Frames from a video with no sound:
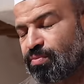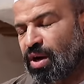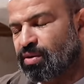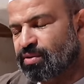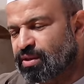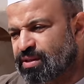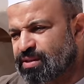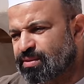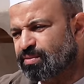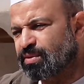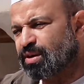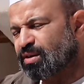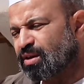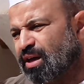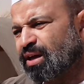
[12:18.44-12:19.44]
about this
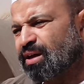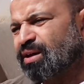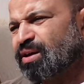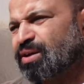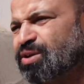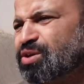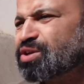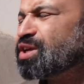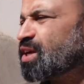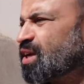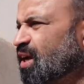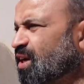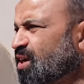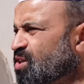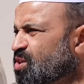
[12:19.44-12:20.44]

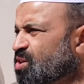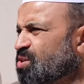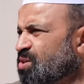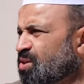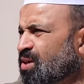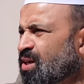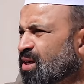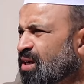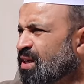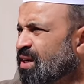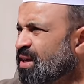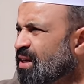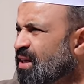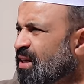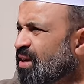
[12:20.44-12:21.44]
unique architecture
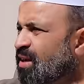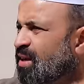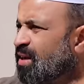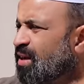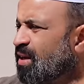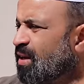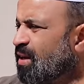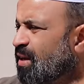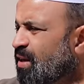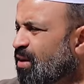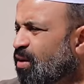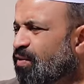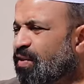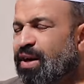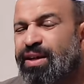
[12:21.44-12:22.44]

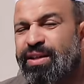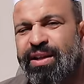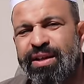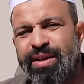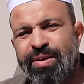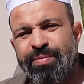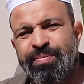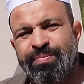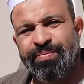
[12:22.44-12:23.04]
of Ghardaia.